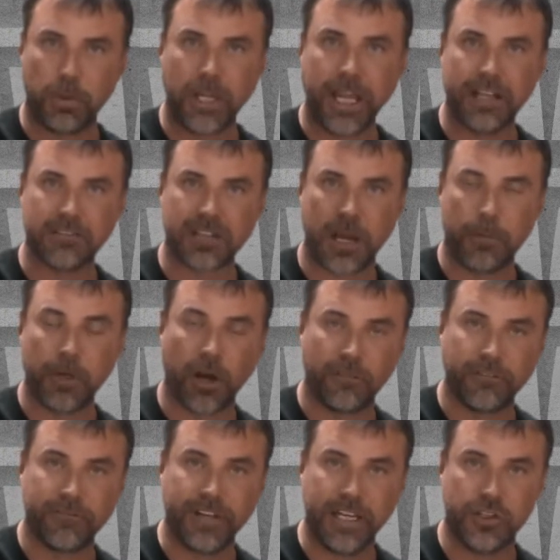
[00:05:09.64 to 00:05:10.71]
plants coming off
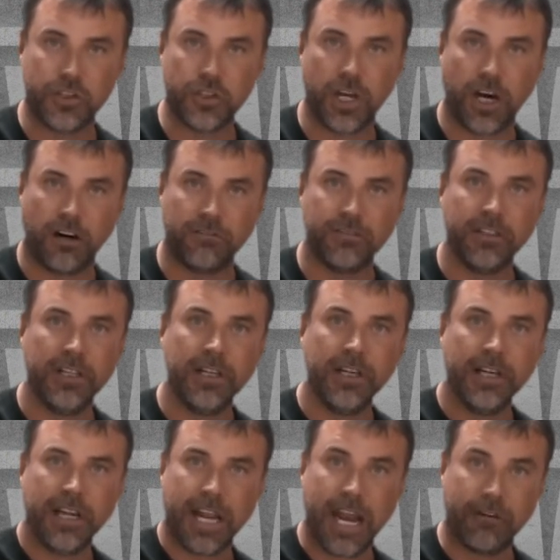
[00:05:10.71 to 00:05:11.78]
of each shelf
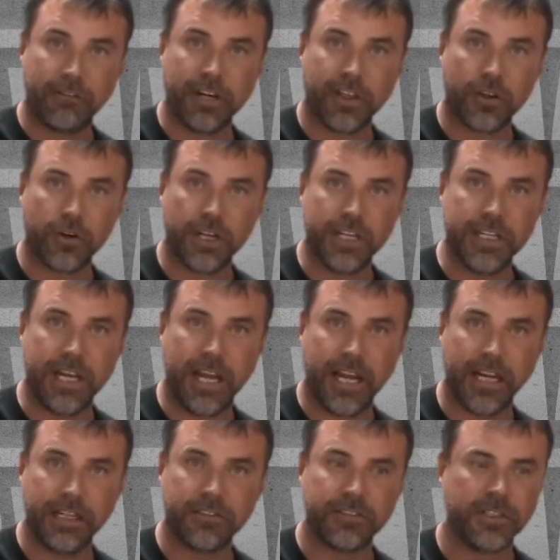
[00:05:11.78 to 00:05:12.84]
every 30
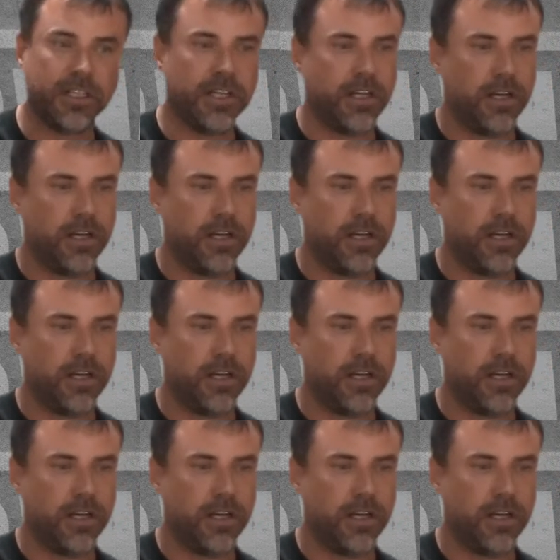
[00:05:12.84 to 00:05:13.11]
days,